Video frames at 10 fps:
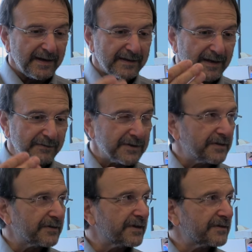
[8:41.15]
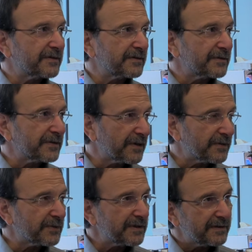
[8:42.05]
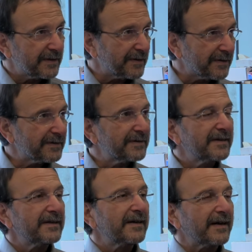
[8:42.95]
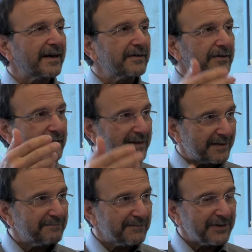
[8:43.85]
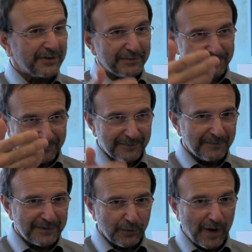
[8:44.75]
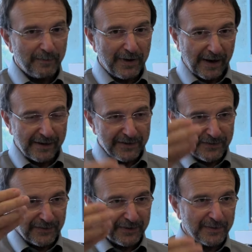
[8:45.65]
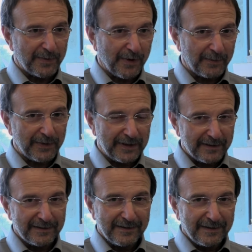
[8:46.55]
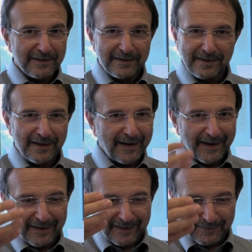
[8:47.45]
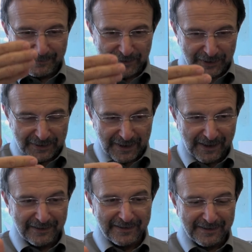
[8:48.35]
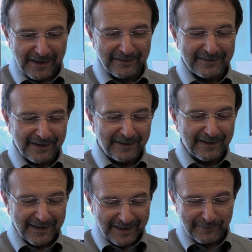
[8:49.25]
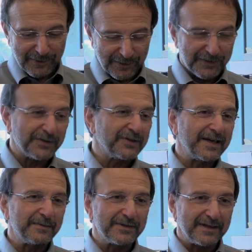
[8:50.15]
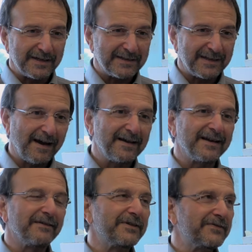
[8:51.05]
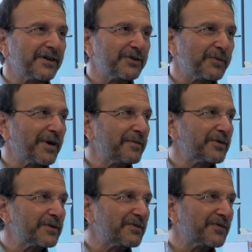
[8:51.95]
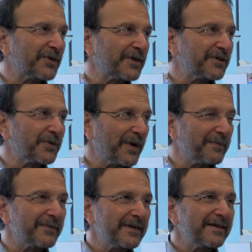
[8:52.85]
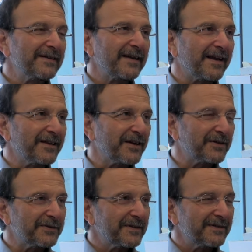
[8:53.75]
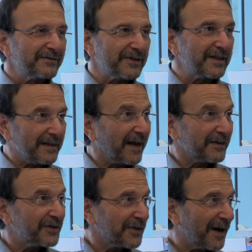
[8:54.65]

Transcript: and I was looking to do another one here, and I looked at your webpage for your department, and I'm looking down and down and down, and I came across your names, and I said, yeah, we've done your papers before on TWIM. Elio really likes you